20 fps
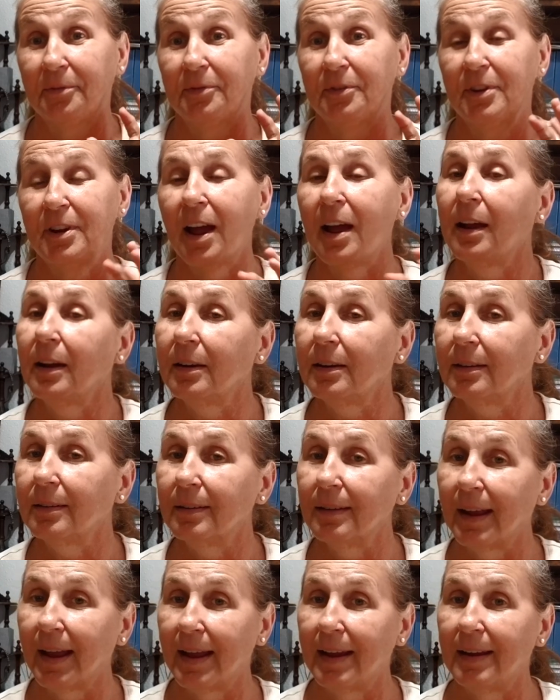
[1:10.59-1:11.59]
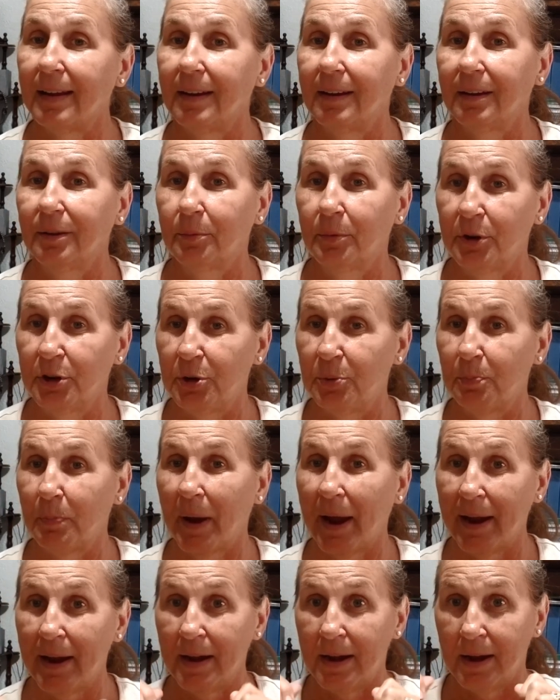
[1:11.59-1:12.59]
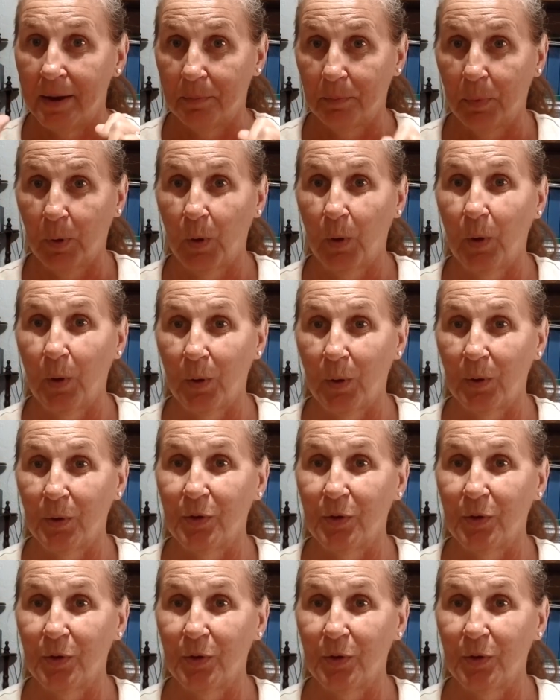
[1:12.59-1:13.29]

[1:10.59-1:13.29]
not like where you bite and pull,